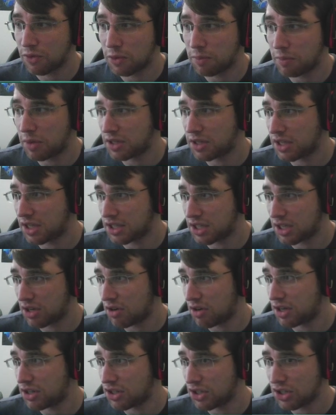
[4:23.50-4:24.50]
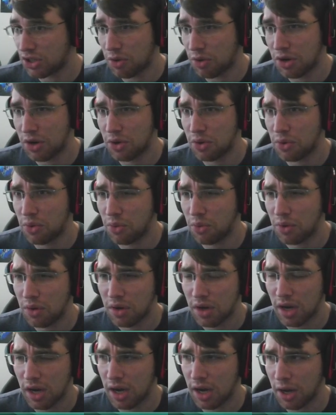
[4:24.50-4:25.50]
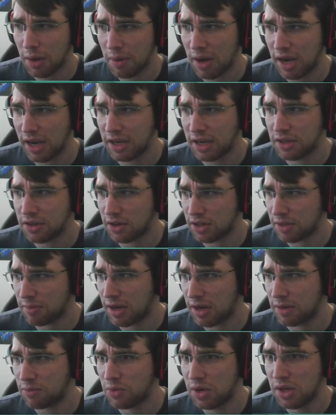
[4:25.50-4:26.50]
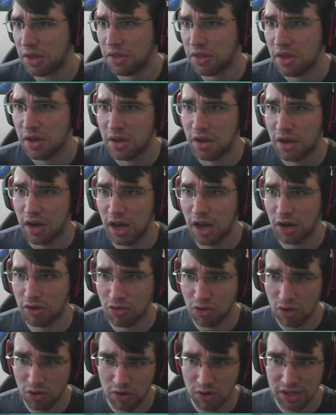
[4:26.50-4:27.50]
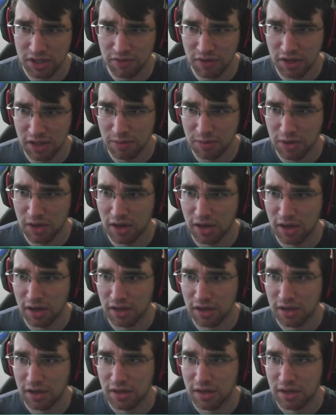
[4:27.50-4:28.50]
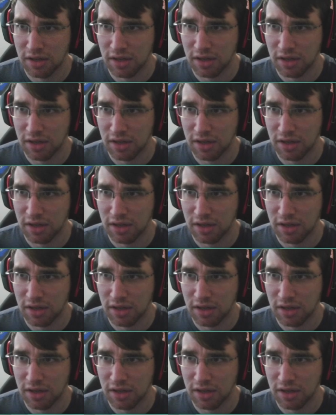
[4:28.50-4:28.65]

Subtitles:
budget considerations. So I know I talked about him with Growing Rights of Itlamog,